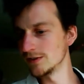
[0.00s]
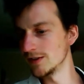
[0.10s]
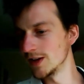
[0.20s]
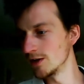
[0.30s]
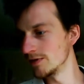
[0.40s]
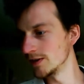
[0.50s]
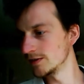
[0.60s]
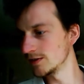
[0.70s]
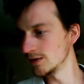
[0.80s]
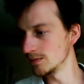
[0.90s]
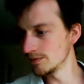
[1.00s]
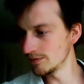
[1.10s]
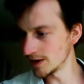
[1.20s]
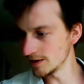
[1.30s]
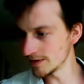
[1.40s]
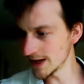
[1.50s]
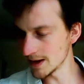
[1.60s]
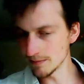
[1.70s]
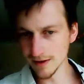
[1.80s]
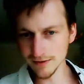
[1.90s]
I was in the office till 5
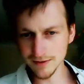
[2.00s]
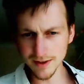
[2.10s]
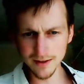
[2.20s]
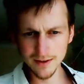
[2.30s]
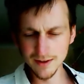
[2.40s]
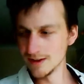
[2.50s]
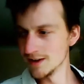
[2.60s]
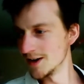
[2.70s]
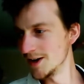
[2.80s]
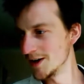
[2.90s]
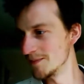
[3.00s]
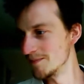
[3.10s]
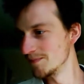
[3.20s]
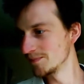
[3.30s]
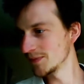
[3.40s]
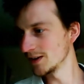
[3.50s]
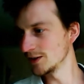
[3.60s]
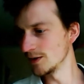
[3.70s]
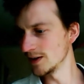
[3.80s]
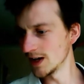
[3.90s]
AM yesterday,
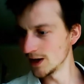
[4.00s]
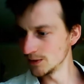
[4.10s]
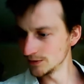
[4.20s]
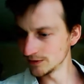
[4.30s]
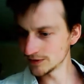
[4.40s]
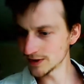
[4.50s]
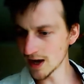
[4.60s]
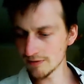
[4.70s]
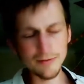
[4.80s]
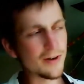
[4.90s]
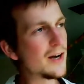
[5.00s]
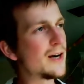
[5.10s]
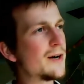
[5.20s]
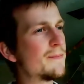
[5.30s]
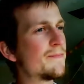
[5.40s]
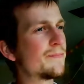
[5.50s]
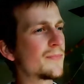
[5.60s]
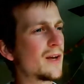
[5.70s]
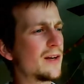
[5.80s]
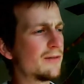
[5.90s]
doing loads of stuff, and
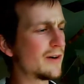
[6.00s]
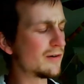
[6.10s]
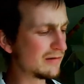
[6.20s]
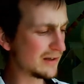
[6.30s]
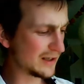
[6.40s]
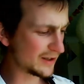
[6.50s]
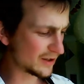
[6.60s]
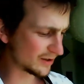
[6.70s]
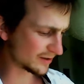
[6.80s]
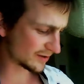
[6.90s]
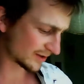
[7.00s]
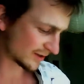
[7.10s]
it felt really good.